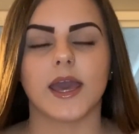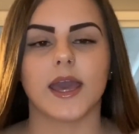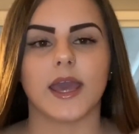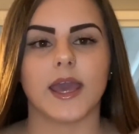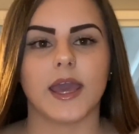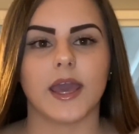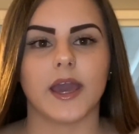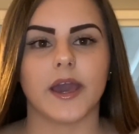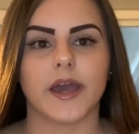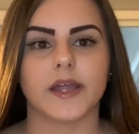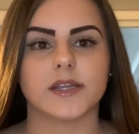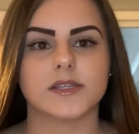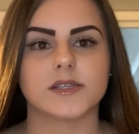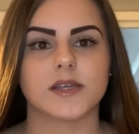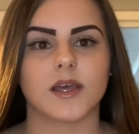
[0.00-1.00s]

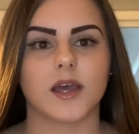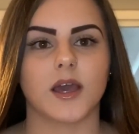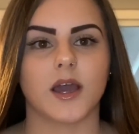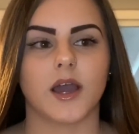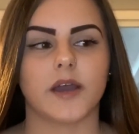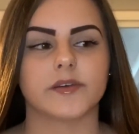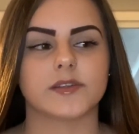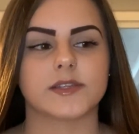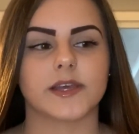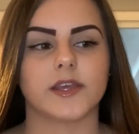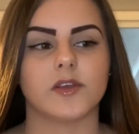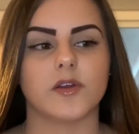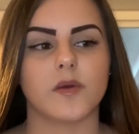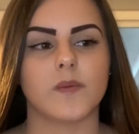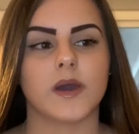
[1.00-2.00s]
And I was like,
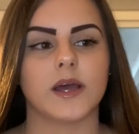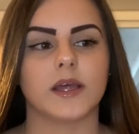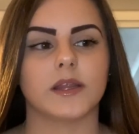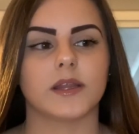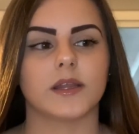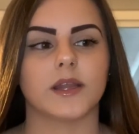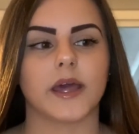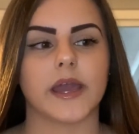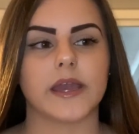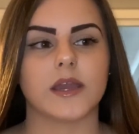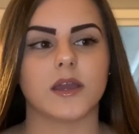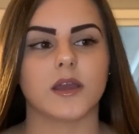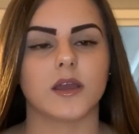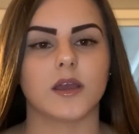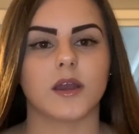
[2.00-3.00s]
you know what? Like,
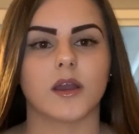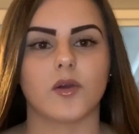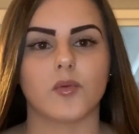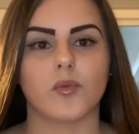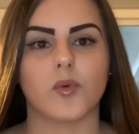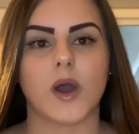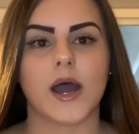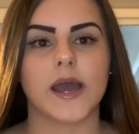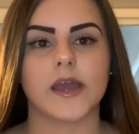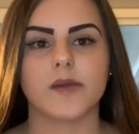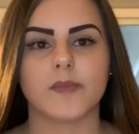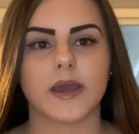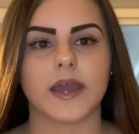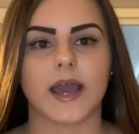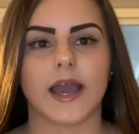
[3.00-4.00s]
why
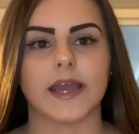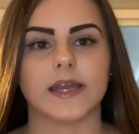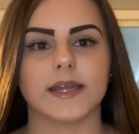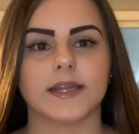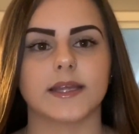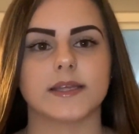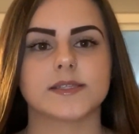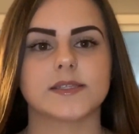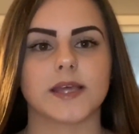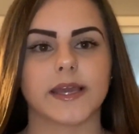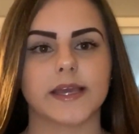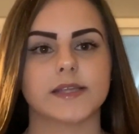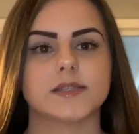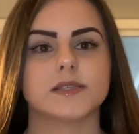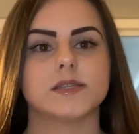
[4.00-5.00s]
am I hiding this?
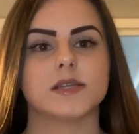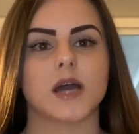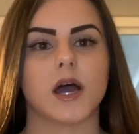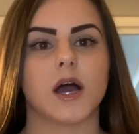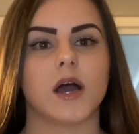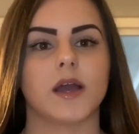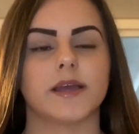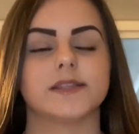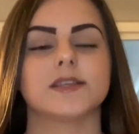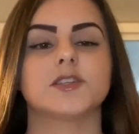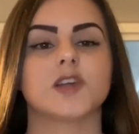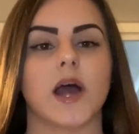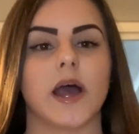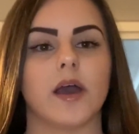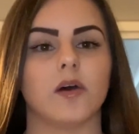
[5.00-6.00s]
Like, it's a
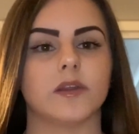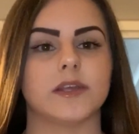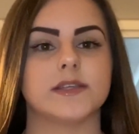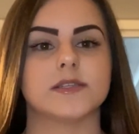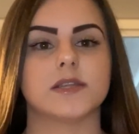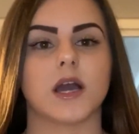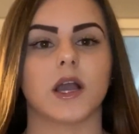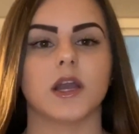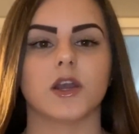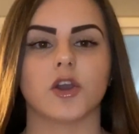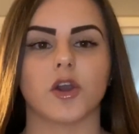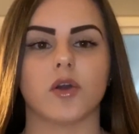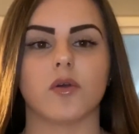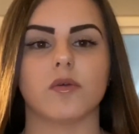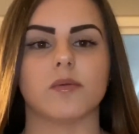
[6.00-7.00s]
child. He's not gonna
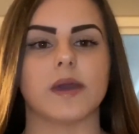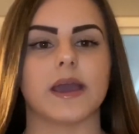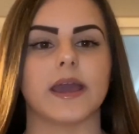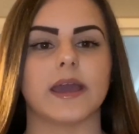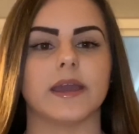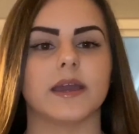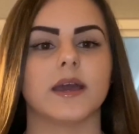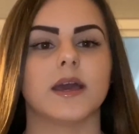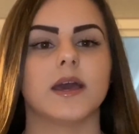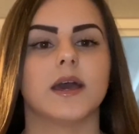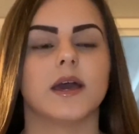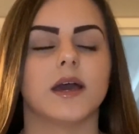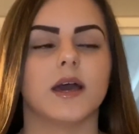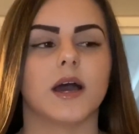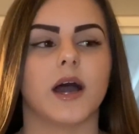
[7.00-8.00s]
go away.
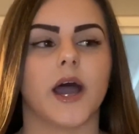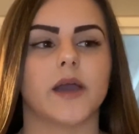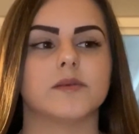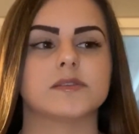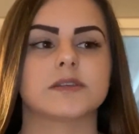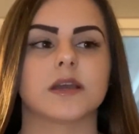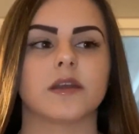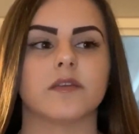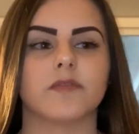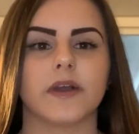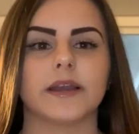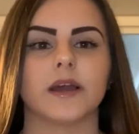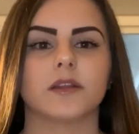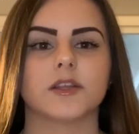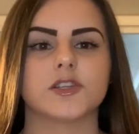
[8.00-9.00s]
I was gonna
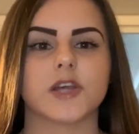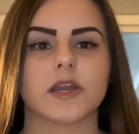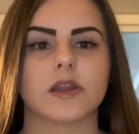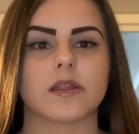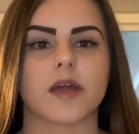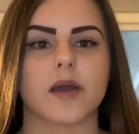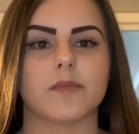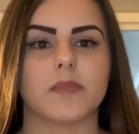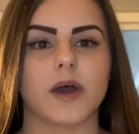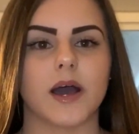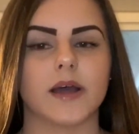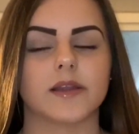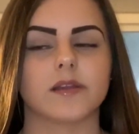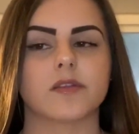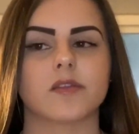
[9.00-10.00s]
find out the gender that
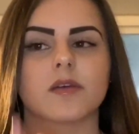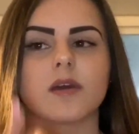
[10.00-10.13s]
month.